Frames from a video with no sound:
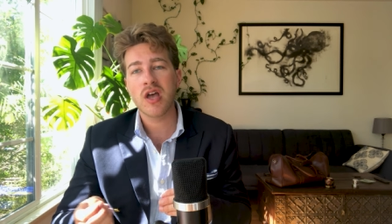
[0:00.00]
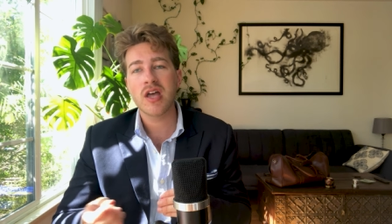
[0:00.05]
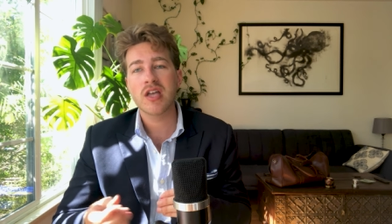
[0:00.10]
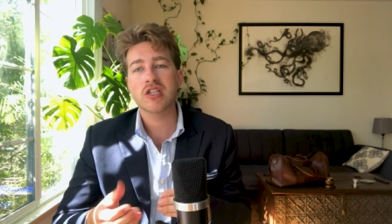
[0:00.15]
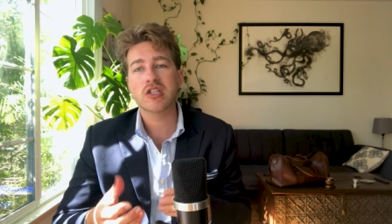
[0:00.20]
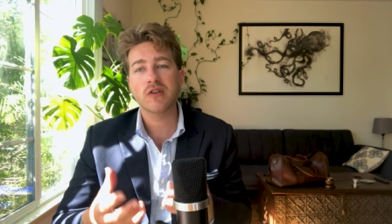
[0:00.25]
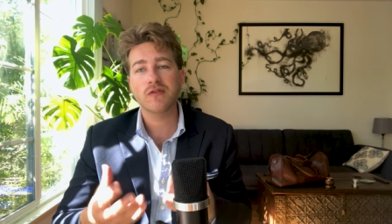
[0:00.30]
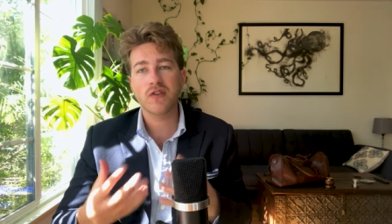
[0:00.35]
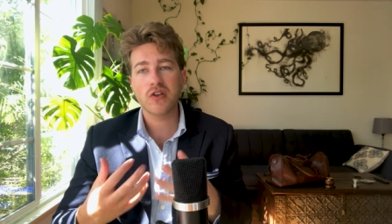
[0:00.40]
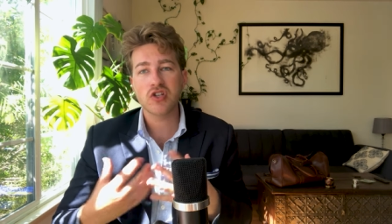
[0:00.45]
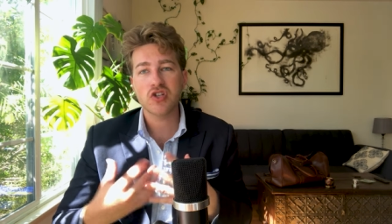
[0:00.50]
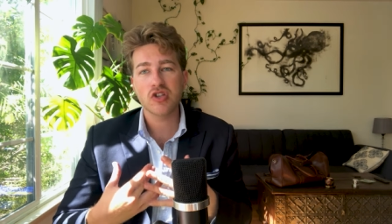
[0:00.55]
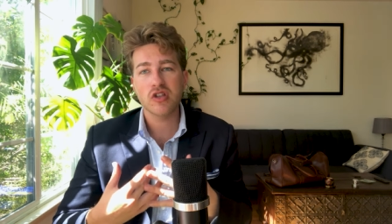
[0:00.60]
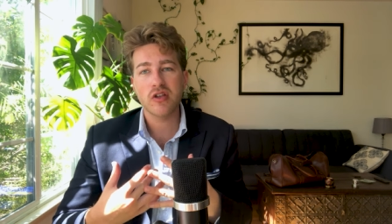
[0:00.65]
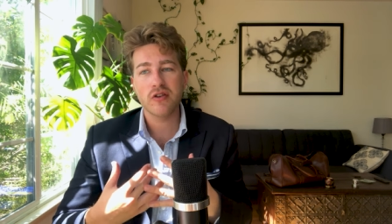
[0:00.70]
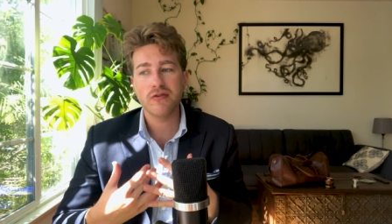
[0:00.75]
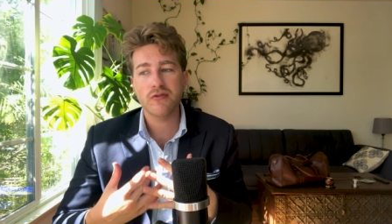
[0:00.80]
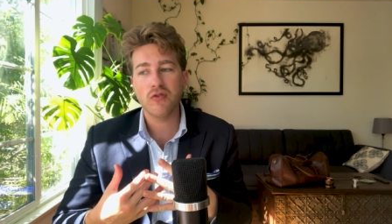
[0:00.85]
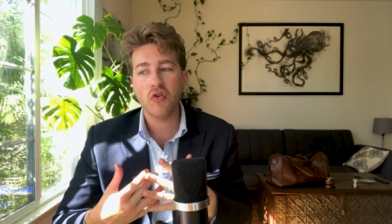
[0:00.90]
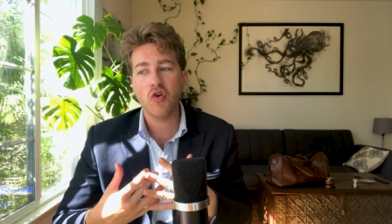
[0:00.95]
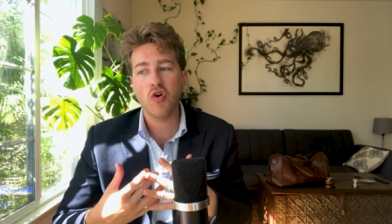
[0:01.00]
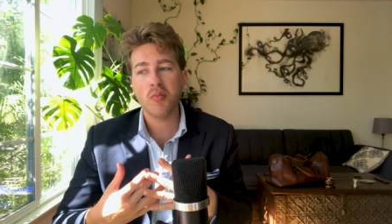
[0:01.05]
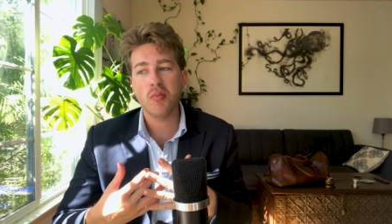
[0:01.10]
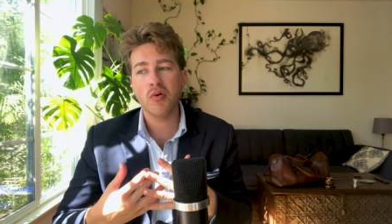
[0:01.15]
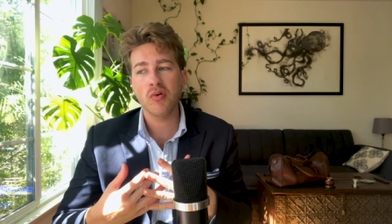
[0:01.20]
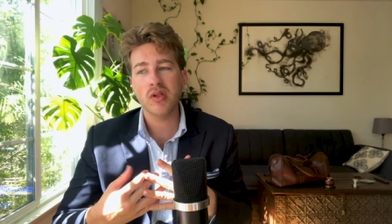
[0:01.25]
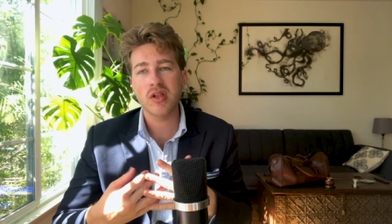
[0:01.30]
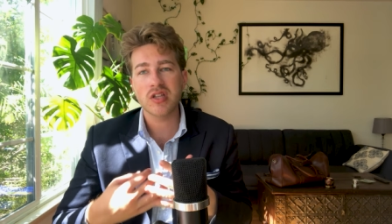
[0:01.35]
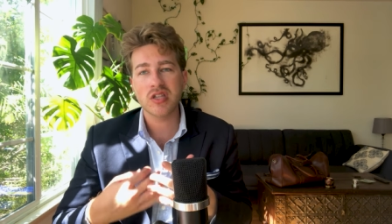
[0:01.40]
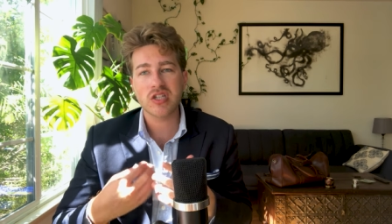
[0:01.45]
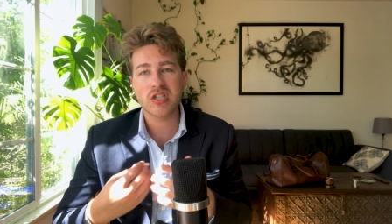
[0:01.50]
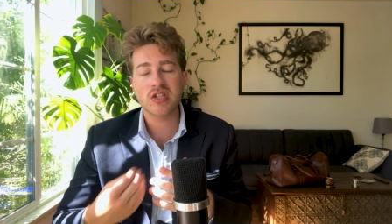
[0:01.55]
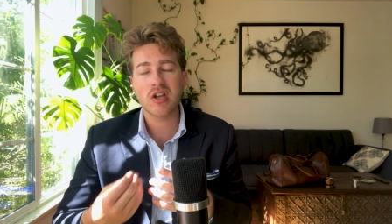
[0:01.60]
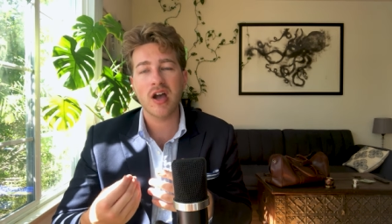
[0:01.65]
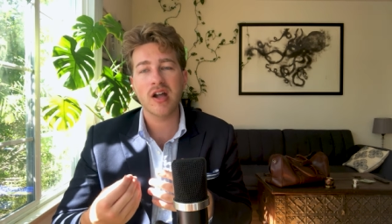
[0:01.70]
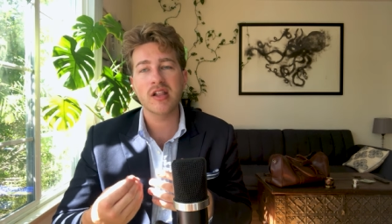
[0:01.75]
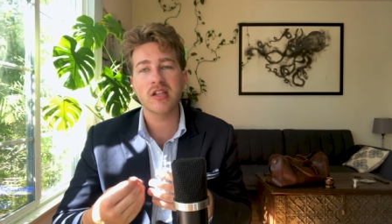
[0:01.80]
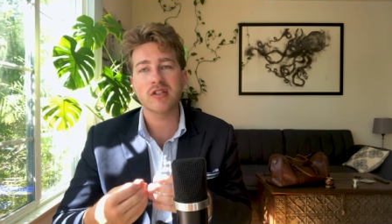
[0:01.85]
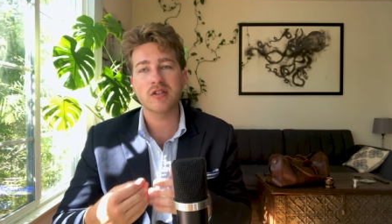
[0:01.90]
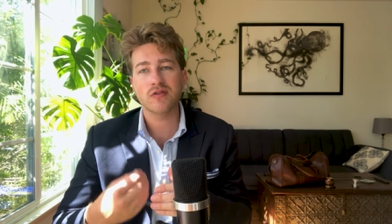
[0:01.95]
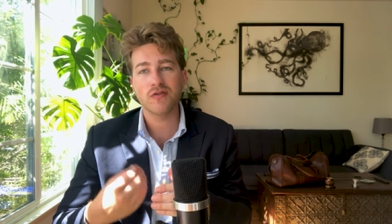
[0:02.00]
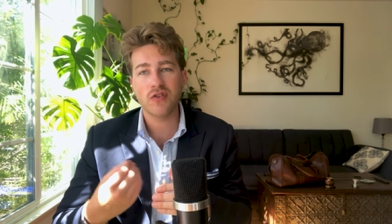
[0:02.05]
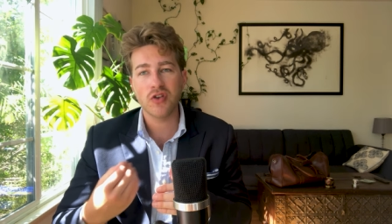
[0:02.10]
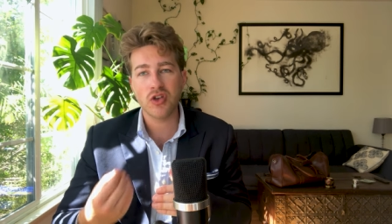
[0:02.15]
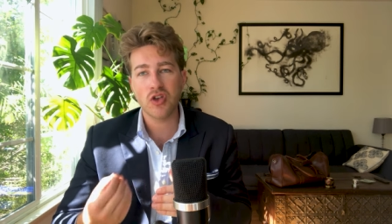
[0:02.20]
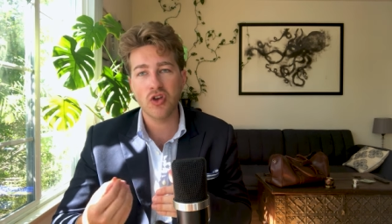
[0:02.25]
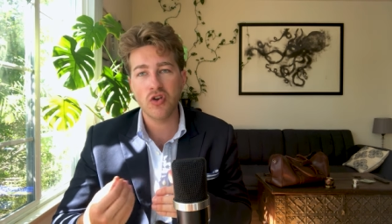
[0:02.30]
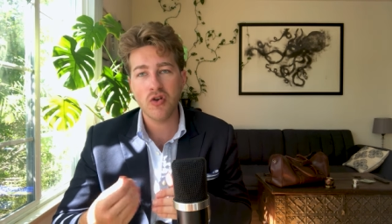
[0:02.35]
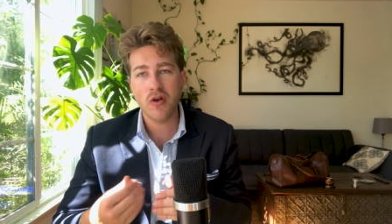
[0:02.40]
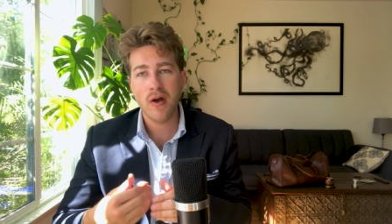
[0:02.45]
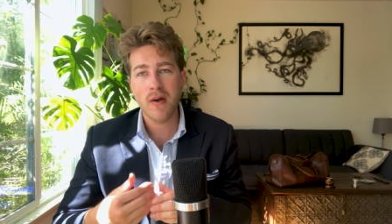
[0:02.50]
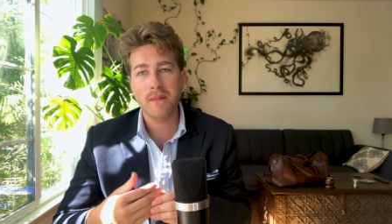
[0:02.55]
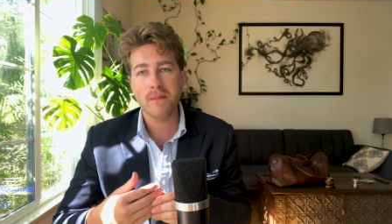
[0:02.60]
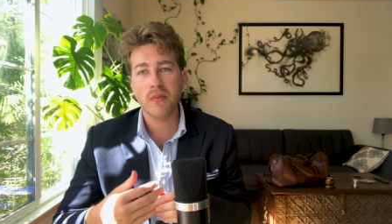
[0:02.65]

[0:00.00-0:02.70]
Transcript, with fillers: sufficiently formal and stylish for you,